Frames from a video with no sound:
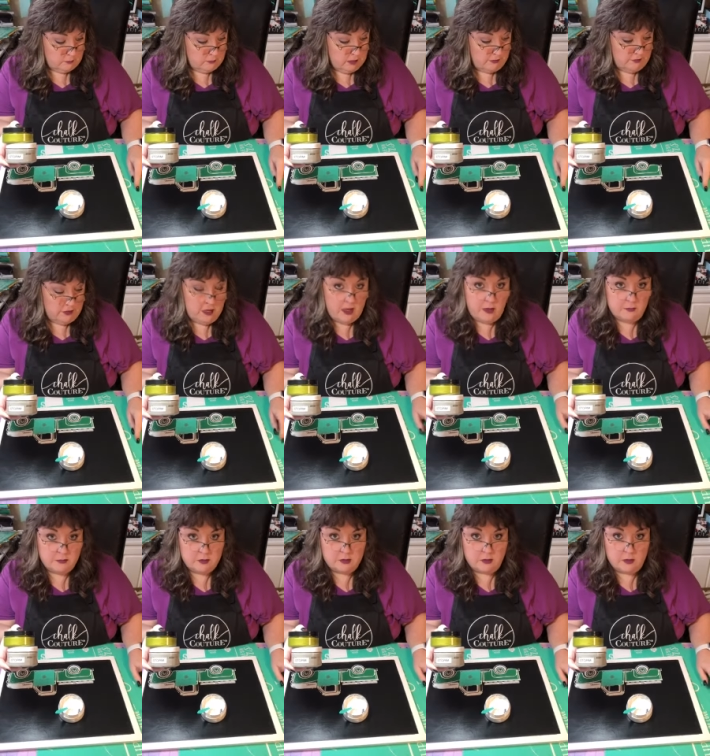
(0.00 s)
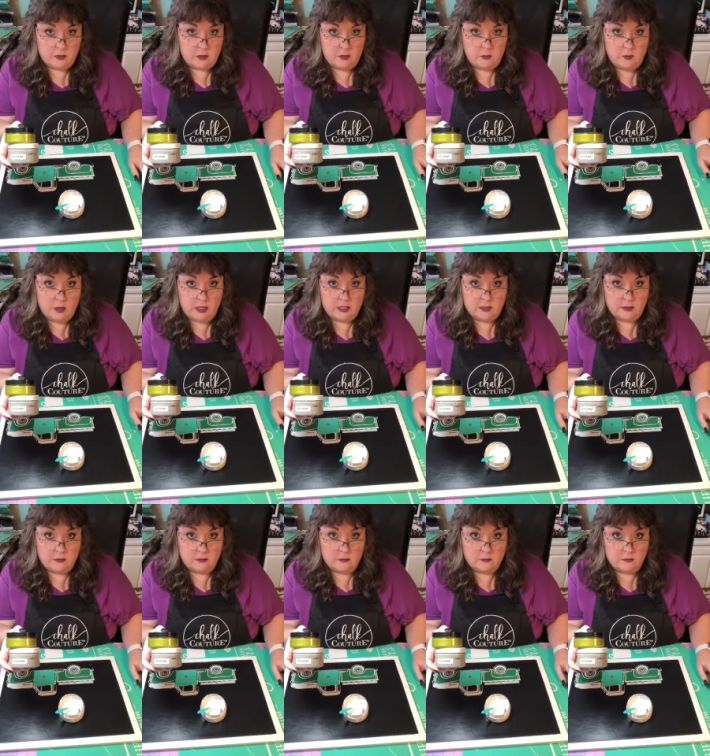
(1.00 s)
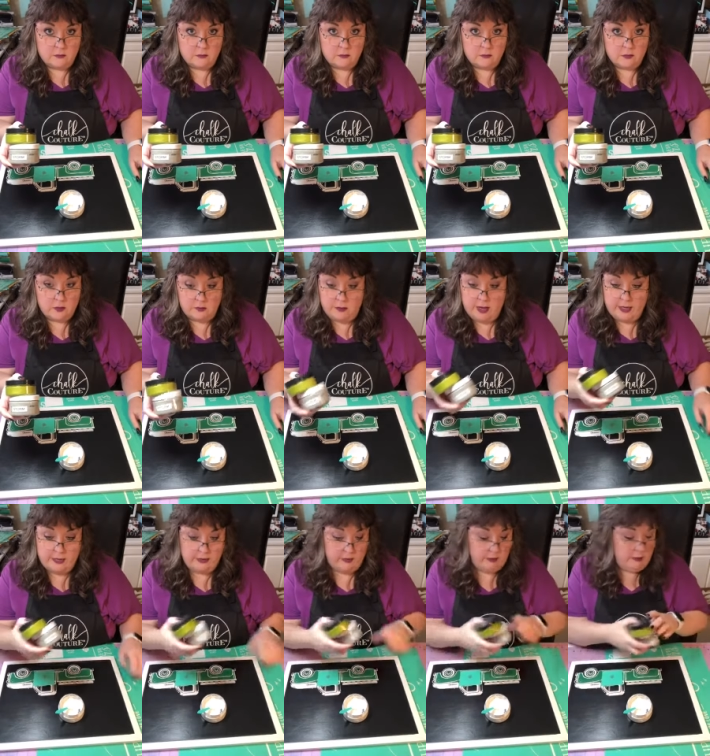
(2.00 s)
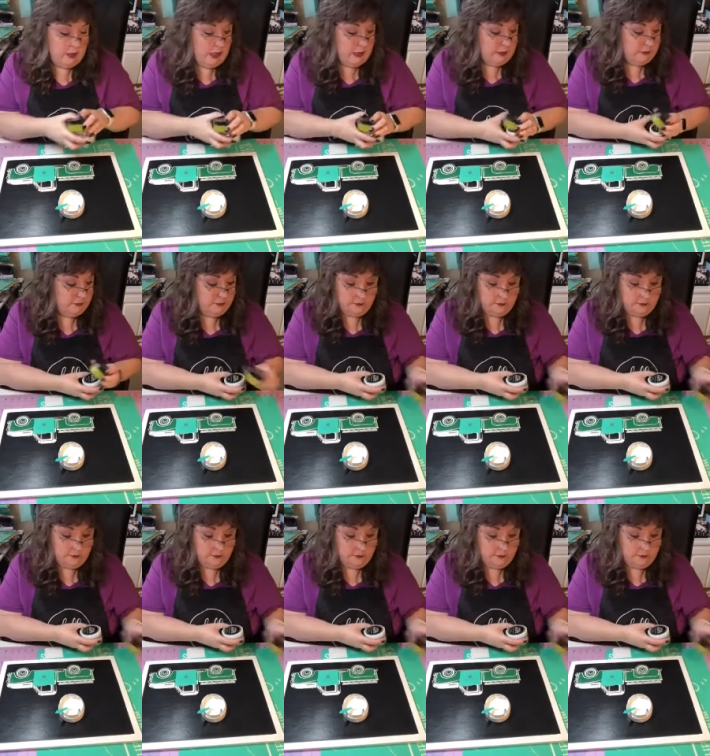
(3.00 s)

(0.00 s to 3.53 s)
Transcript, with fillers: If not, I'm just gonna go white. Gray, okay.